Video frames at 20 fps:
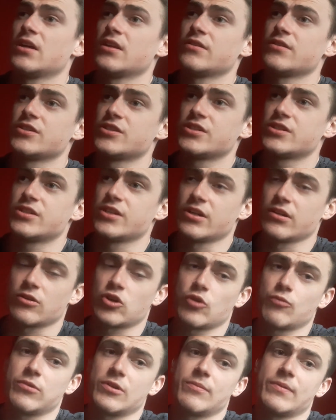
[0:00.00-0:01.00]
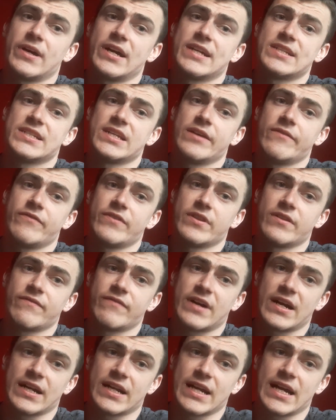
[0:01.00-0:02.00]
There's still a couple of players here from the
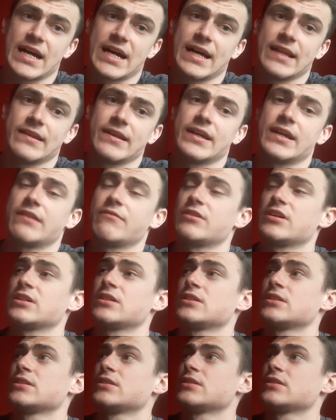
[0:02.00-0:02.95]
Van Gaal era,